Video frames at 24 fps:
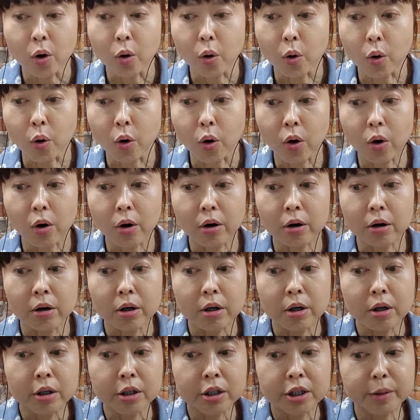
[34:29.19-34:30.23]
or
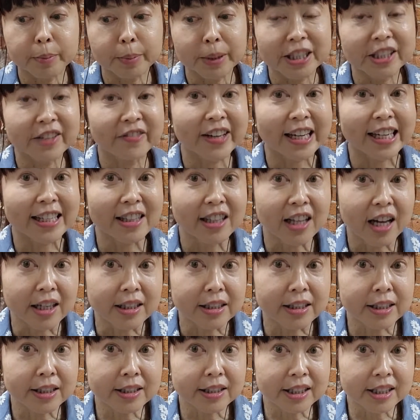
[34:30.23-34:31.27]
specific
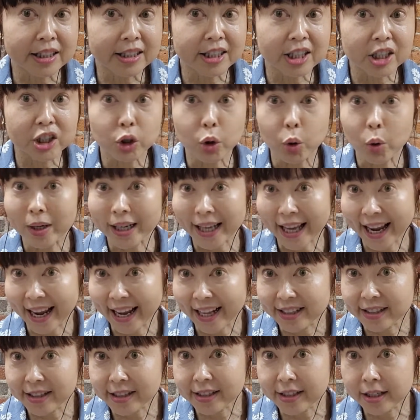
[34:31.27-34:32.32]
lung diseases or
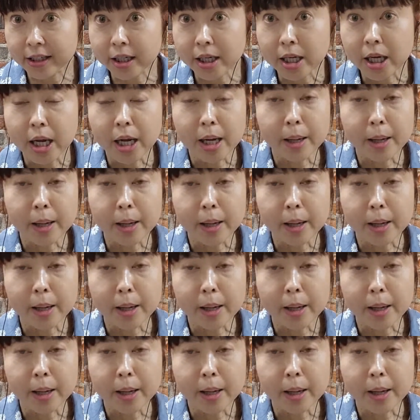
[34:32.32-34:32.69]
cancer,